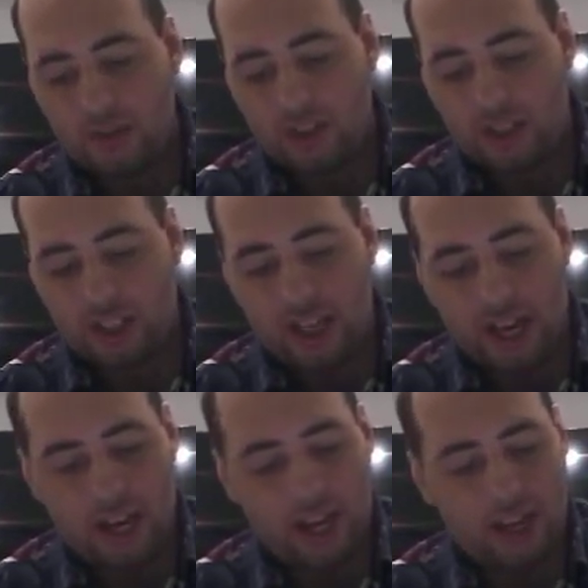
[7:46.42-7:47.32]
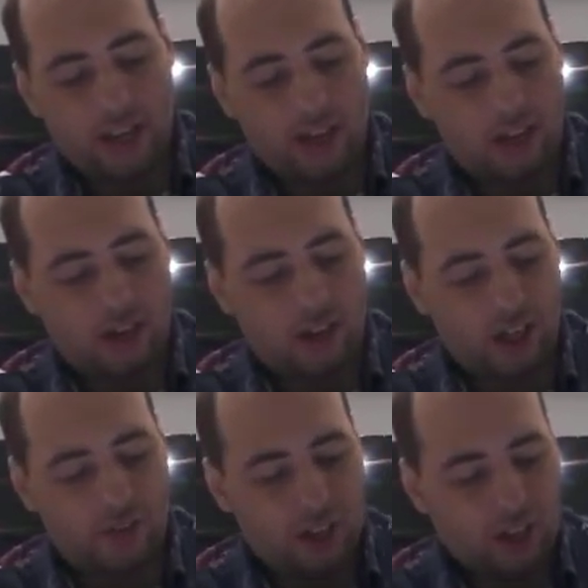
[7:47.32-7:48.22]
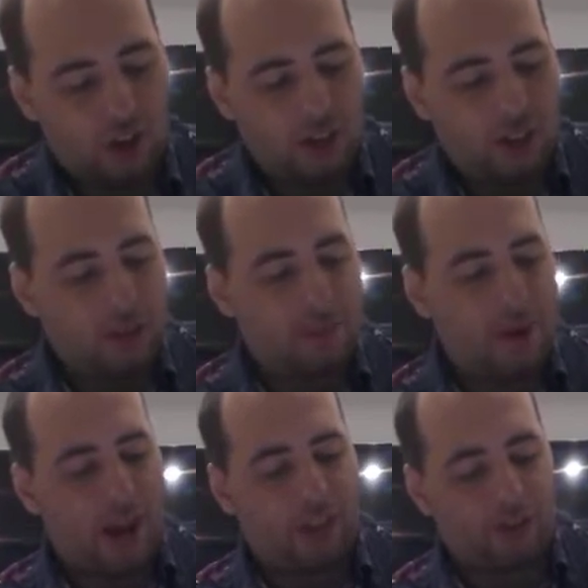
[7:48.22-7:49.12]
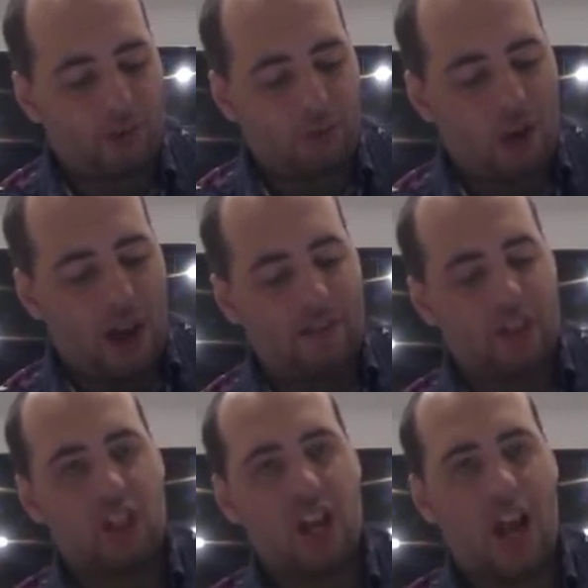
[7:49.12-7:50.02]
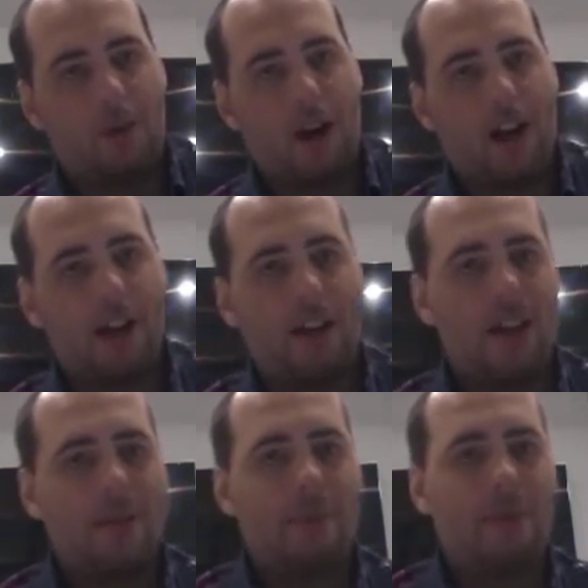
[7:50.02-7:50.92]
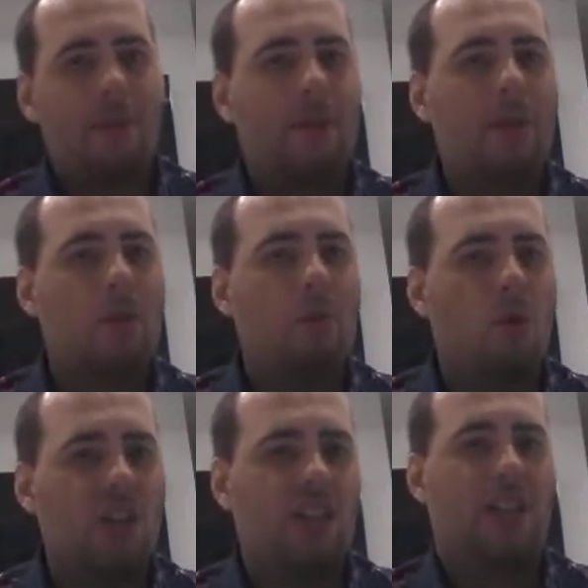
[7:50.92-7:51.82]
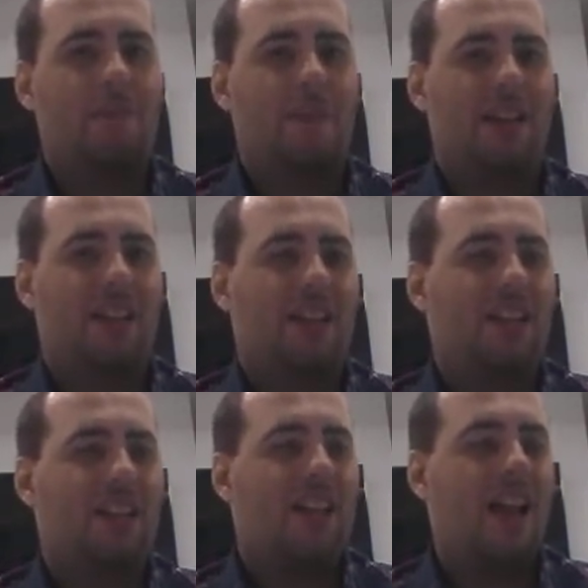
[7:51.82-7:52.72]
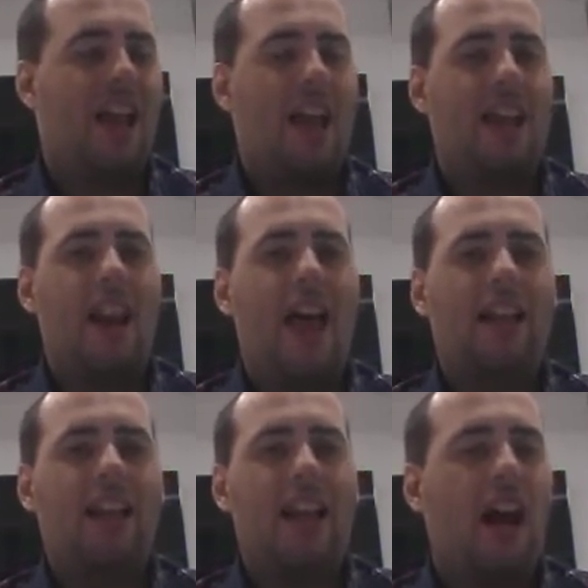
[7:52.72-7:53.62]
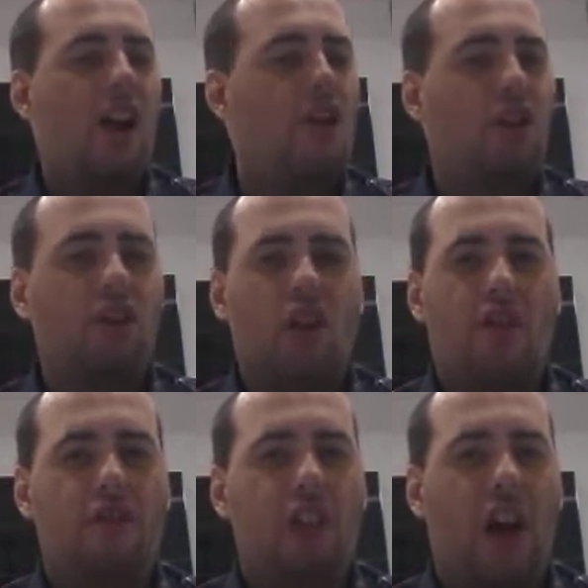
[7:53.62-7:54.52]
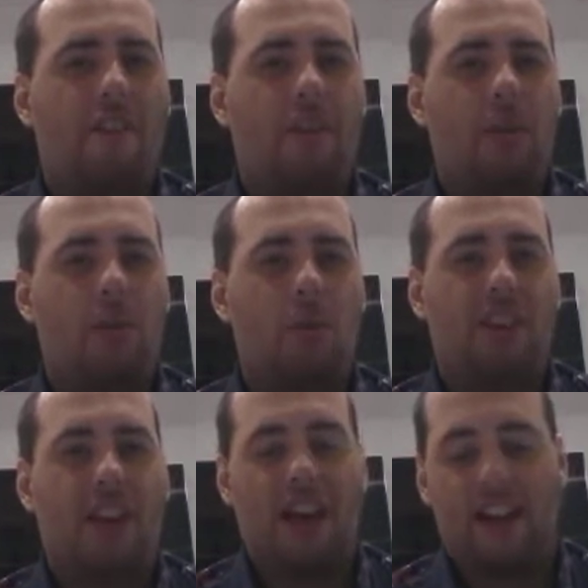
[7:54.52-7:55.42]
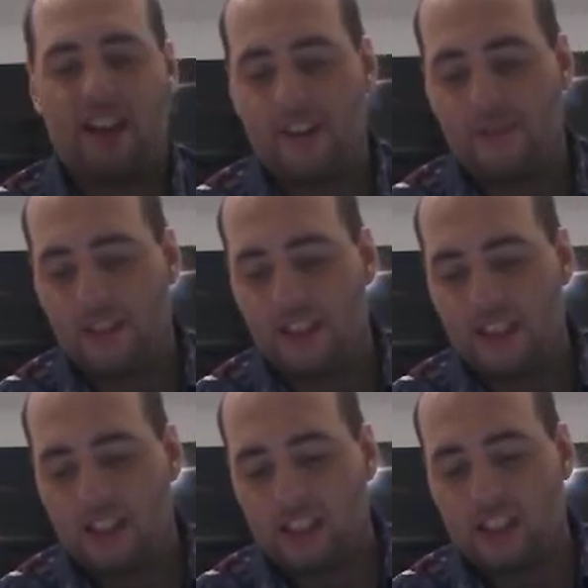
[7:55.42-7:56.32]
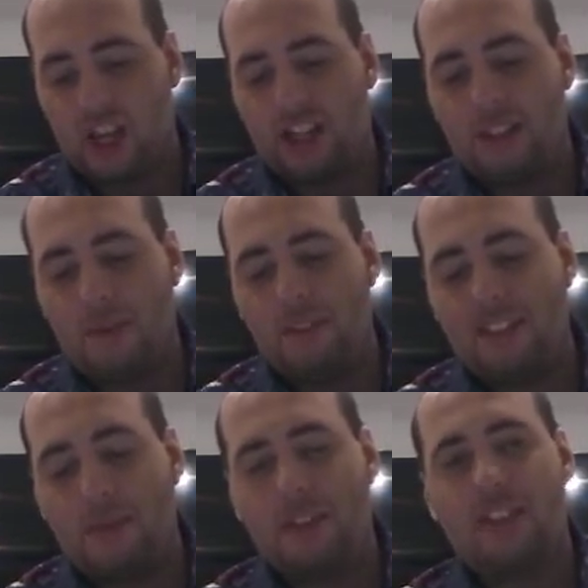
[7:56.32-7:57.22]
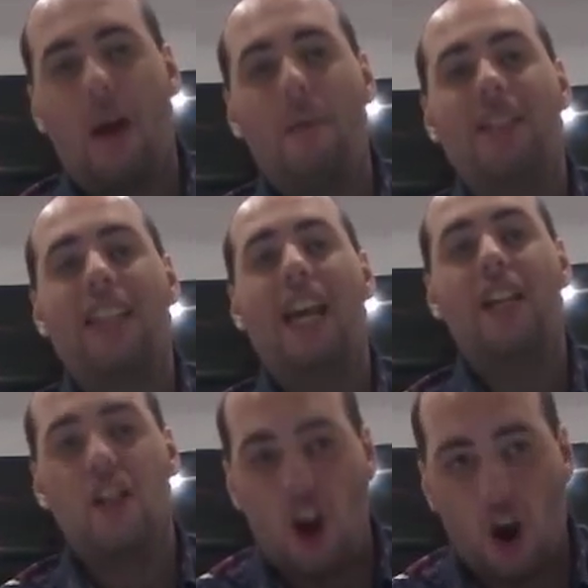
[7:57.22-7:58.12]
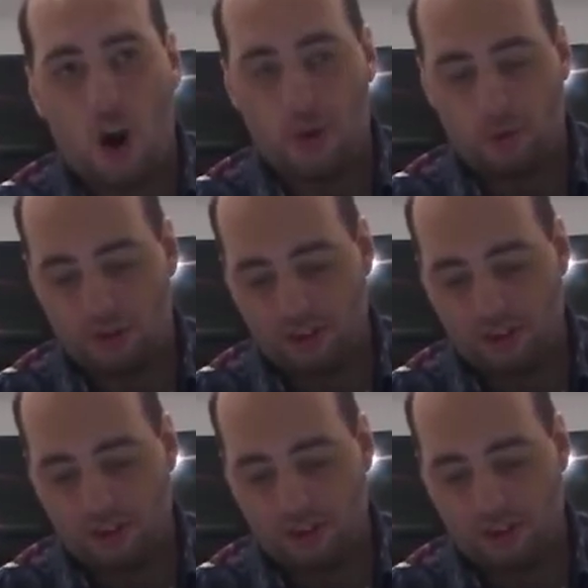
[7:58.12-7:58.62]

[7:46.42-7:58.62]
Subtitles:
Okay. Oh, if I go to the bathroom or have a shower, people are going to be watching me. And I don't feel comfortable with that. So I'm gonna say no.